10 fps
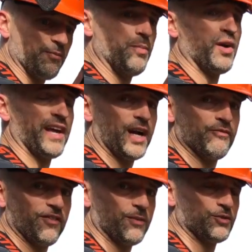pull it over
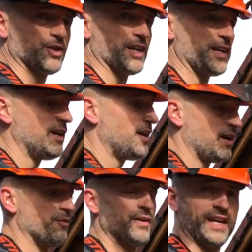if I'm trying.
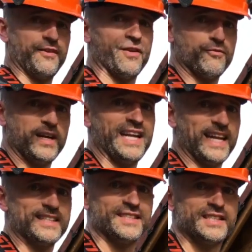If I really
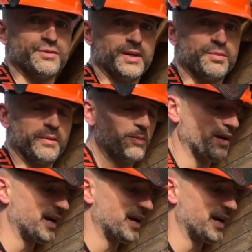leant into it, it'd probably pull it